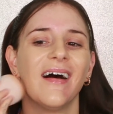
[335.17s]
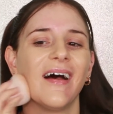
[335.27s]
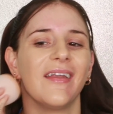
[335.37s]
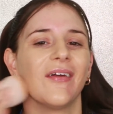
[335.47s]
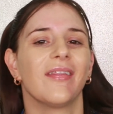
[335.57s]

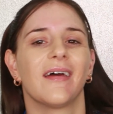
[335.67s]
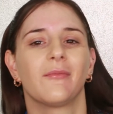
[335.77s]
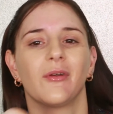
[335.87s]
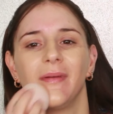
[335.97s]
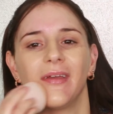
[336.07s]
I know that
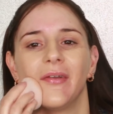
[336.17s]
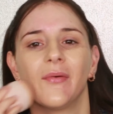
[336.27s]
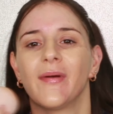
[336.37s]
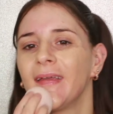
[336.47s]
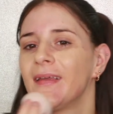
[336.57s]
would be
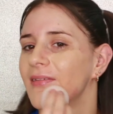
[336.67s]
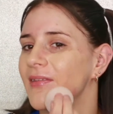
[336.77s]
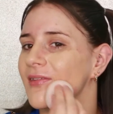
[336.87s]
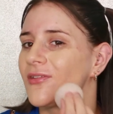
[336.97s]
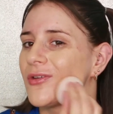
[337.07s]
annoying because
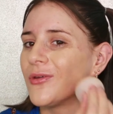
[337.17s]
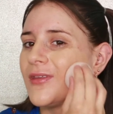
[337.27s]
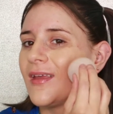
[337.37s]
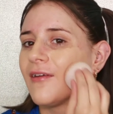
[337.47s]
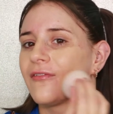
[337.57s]
it's 2 that
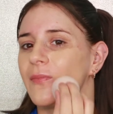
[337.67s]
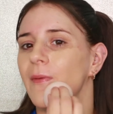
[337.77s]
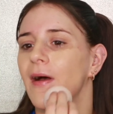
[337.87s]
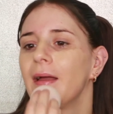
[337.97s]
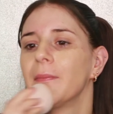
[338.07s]
you have to buy,